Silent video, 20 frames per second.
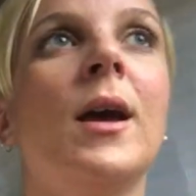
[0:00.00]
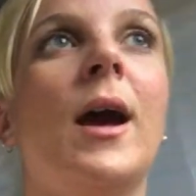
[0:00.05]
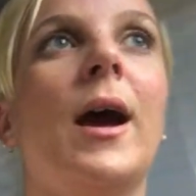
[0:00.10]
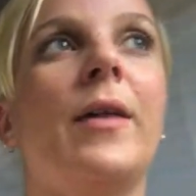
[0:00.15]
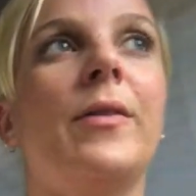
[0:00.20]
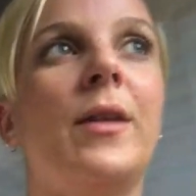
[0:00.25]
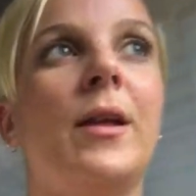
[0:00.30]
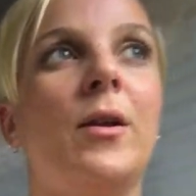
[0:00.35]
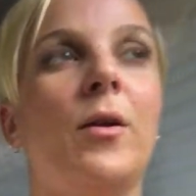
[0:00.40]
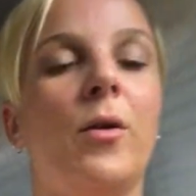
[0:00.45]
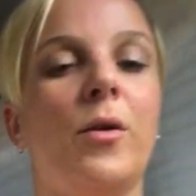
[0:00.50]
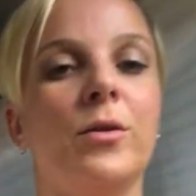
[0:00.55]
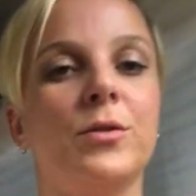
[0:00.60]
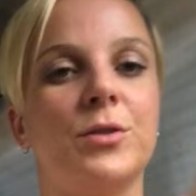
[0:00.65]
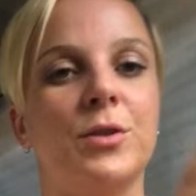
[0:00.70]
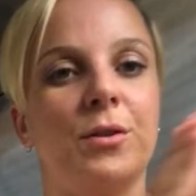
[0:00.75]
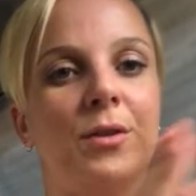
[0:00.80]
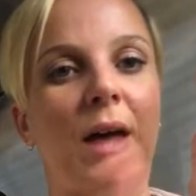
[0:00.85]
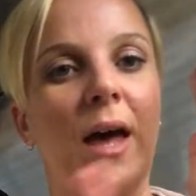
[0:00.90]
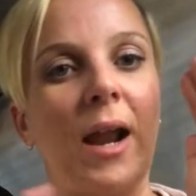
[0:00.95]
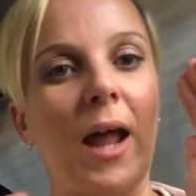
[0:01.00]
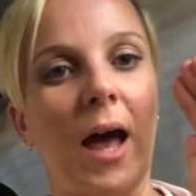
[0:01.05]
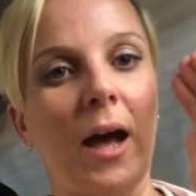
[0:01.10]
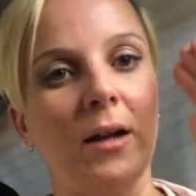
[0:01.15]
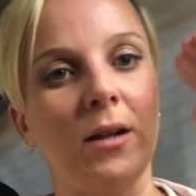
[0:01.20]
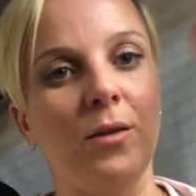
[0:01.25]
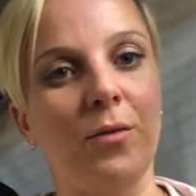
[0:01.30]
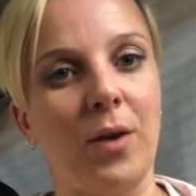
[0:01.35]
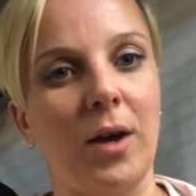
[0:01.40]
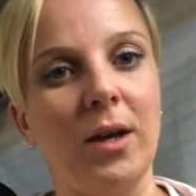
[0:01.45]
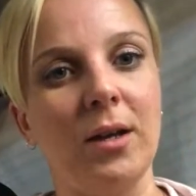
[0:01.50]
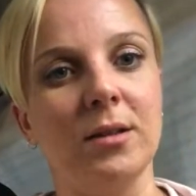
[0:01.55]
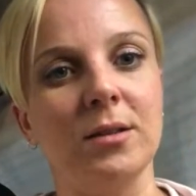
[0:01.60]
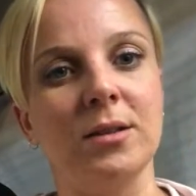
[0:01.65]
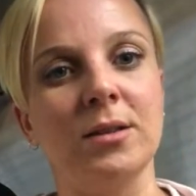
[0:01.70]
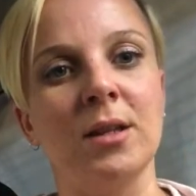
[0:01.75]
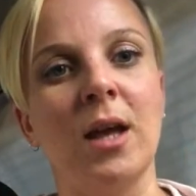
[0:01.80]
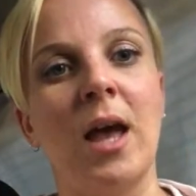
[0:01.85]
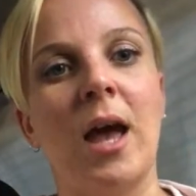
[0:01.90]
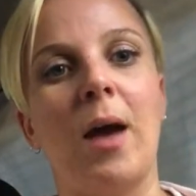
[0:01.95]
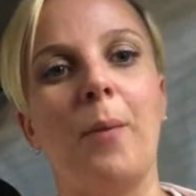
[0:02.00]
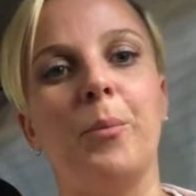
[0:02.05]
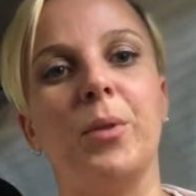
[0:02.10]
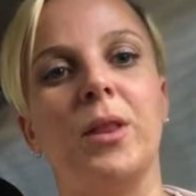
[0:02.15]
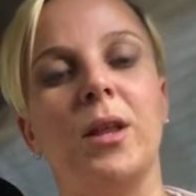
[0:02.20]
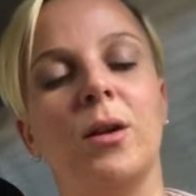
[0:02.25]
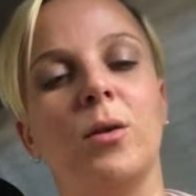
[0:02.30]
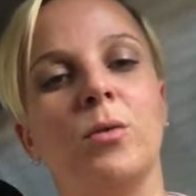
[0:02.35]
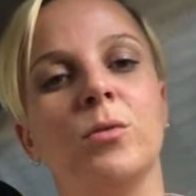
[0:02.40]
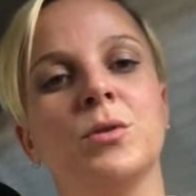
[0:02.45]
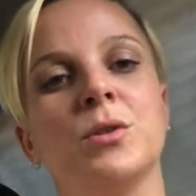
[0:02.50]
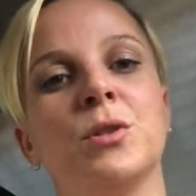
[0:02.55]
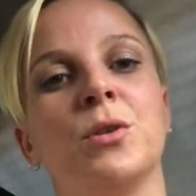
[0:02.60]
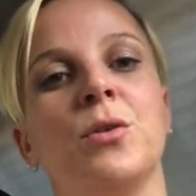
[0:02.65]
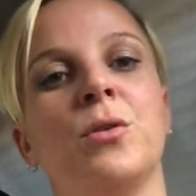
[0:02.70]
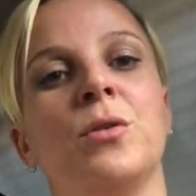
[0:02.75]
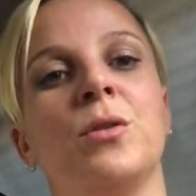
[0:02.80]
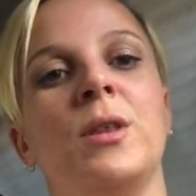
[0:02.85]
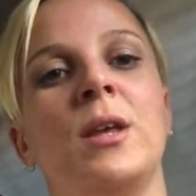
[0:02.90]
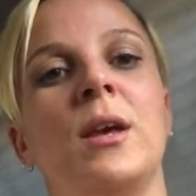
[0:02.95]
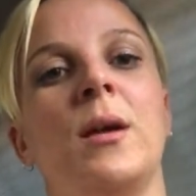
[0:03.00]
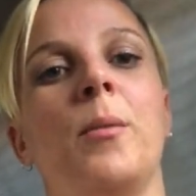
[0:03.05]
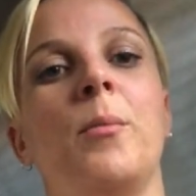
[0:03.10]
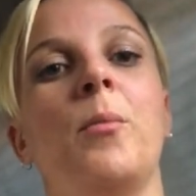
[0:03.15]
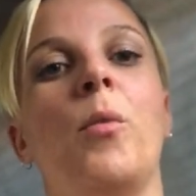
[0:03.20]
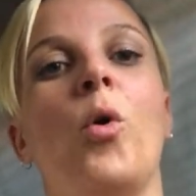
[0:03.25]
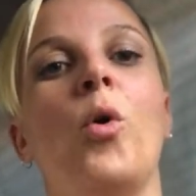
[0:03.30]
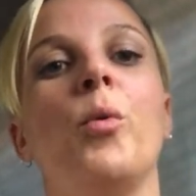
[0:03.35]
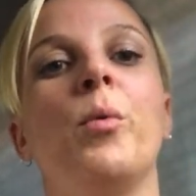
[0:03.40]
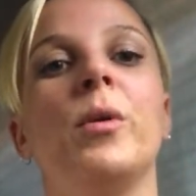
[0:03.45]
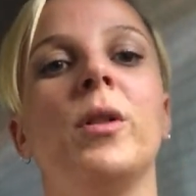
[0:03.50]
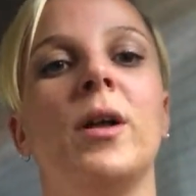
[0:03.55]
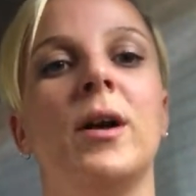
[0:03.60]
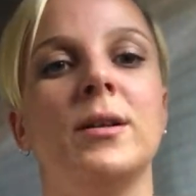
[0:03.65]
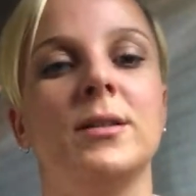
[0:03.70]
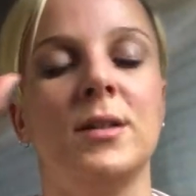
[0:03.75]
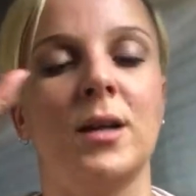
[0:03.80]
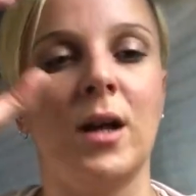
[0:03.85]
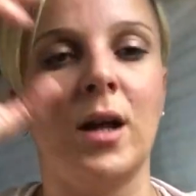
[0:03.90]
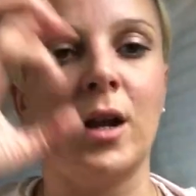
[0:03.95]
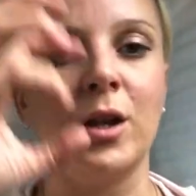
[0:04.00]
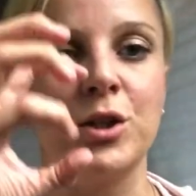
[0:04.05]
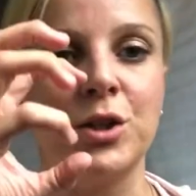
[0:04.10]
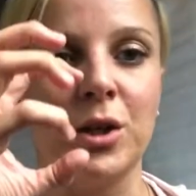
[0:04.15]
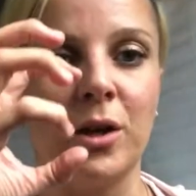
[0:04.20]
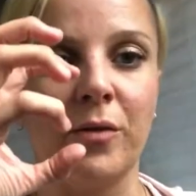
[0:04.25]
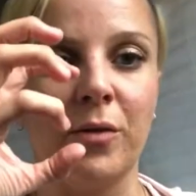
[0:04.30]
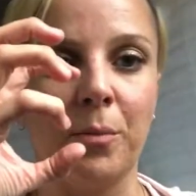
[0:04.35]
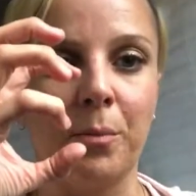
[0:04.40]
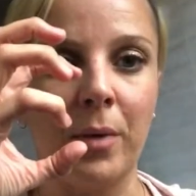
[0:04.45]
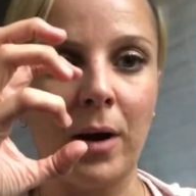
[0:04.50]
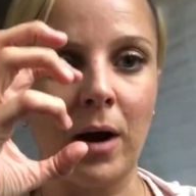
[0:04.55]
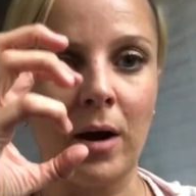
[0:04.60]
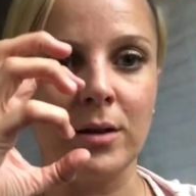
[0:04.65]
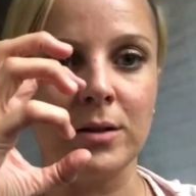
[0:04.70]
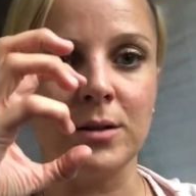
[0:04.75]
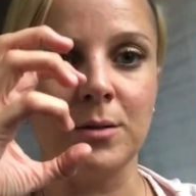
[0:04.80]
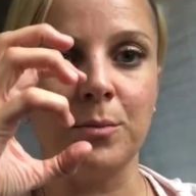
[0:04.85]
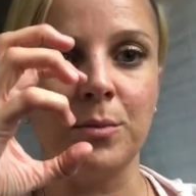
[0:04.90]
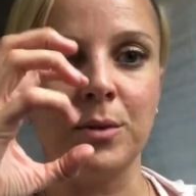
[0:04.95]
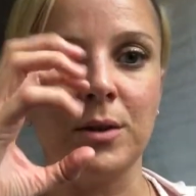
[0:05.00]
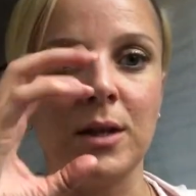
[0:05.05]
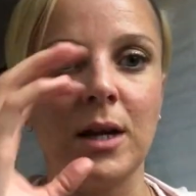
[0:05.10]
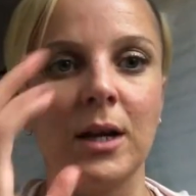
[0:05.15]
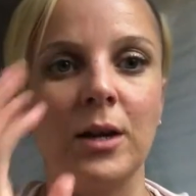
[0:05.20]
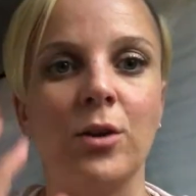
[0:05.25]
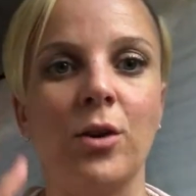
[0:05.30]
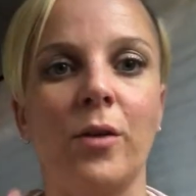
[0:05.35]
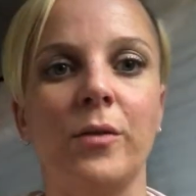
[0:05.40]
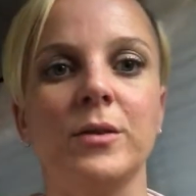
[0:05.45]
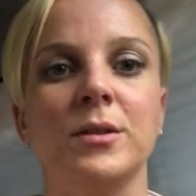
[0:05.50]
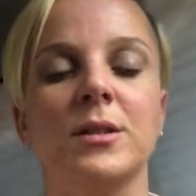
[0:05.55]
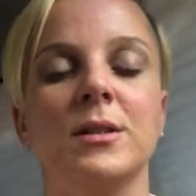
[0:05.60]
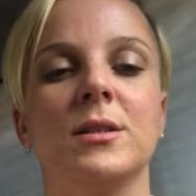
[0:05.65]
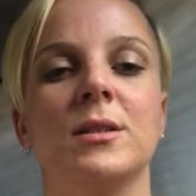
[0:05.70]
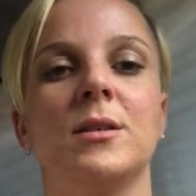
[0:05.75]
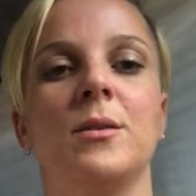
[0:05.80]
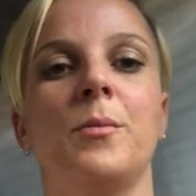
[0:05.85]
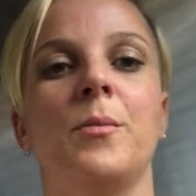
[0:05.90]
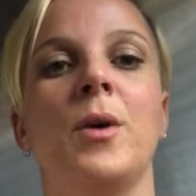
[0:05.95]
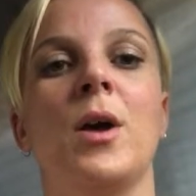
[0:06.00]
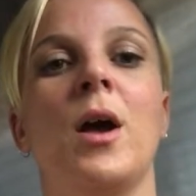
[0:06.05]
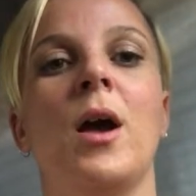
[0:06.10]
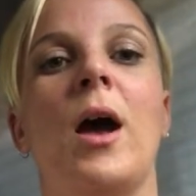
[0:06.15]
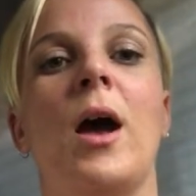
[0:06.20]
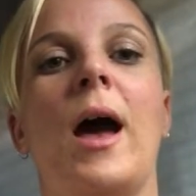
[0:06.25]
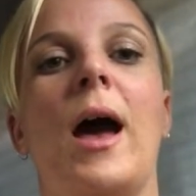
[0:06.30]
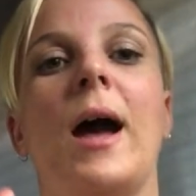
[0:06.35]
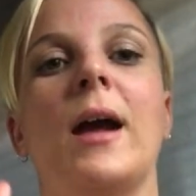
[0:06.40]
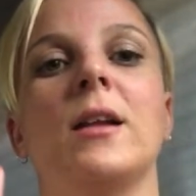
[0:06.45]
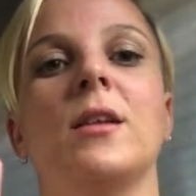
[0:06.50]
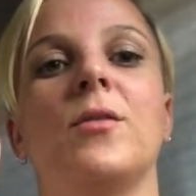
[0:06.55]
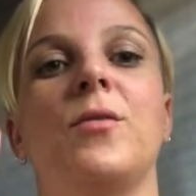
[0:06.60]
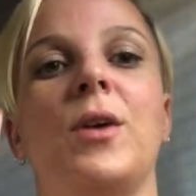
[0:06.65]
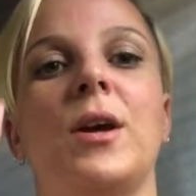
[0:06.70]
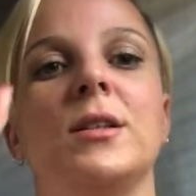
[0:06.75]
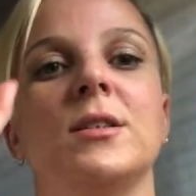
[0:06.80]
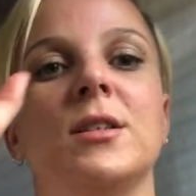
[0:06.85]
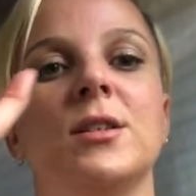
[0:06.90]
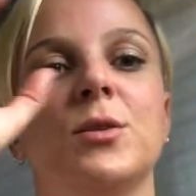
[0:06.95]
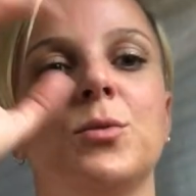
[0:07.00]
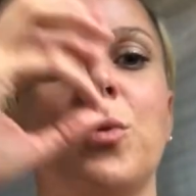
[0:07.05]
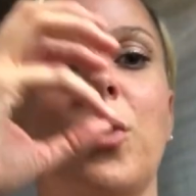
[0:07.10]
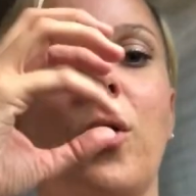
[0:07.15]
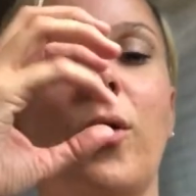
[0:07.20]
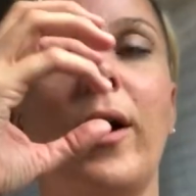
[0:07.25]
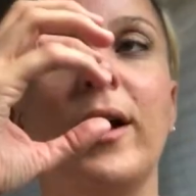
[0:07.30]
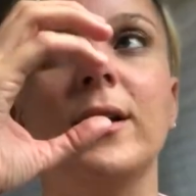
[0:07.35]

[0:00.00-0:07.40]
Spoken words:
And then, so that activates, but then also the immobilizing energy of the parasympathetic nervous system activates as well.